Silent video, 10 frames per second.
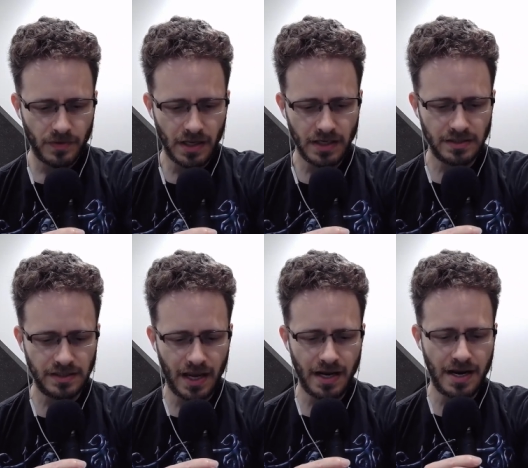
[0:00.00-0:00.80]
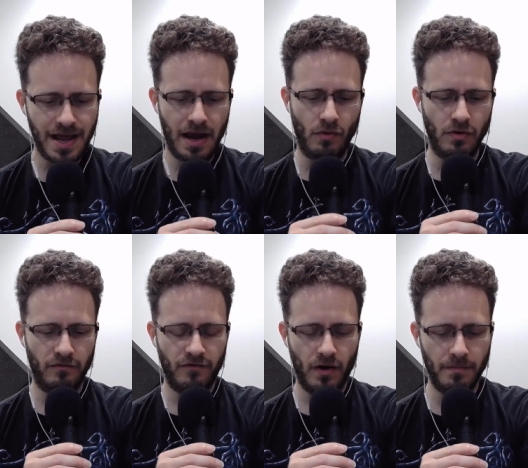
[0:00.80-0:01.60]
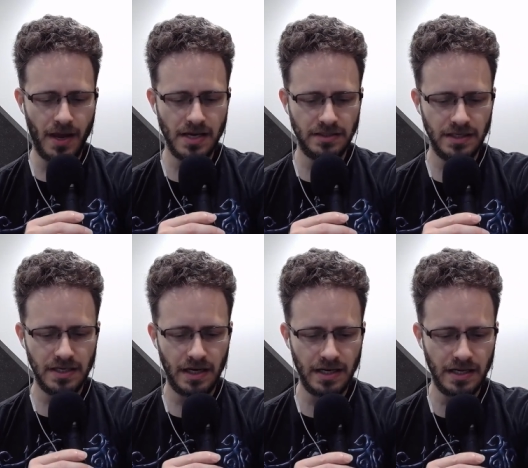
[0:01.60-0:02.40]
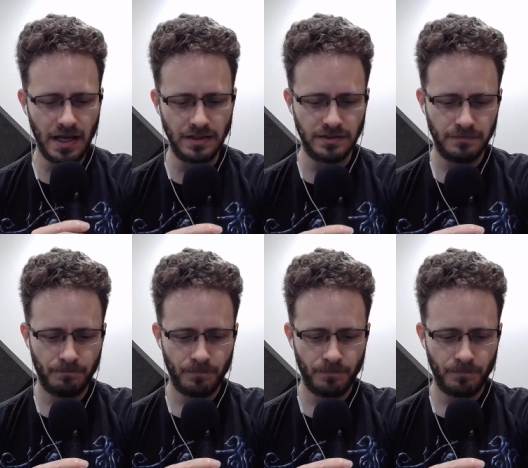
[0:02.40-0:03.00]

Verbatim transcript: It is a noun from 1898.